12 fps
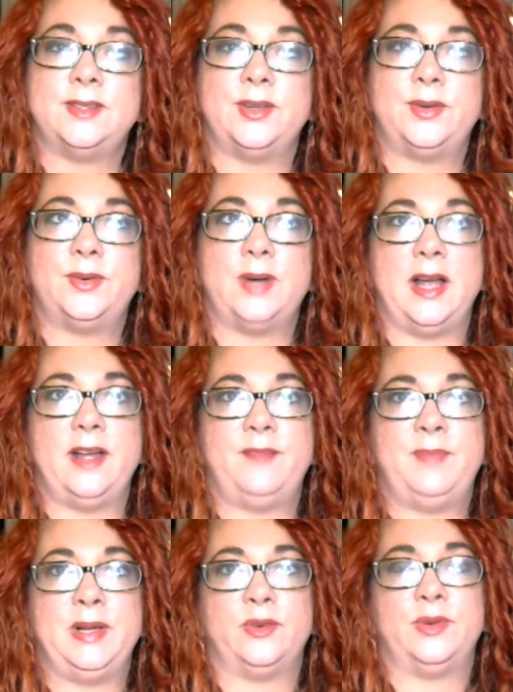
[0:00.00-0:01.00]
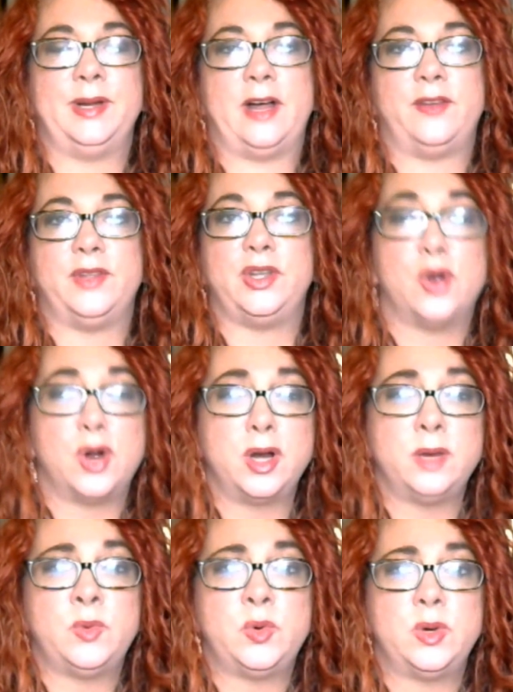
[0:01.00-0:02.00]
So I have been going out in the
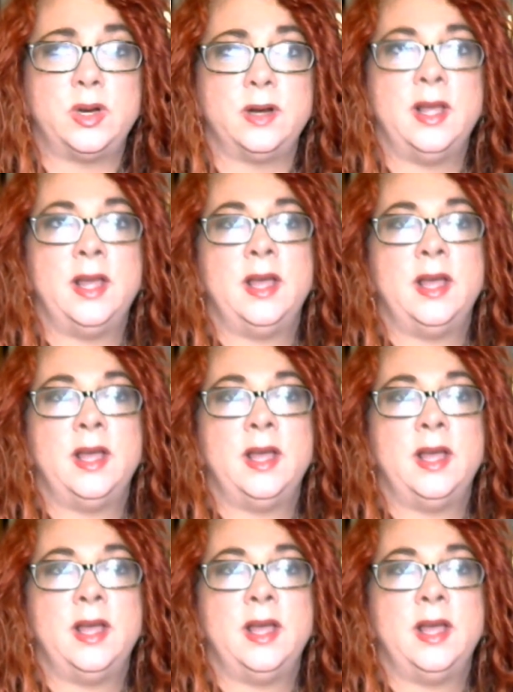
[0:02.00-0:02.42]
yard more.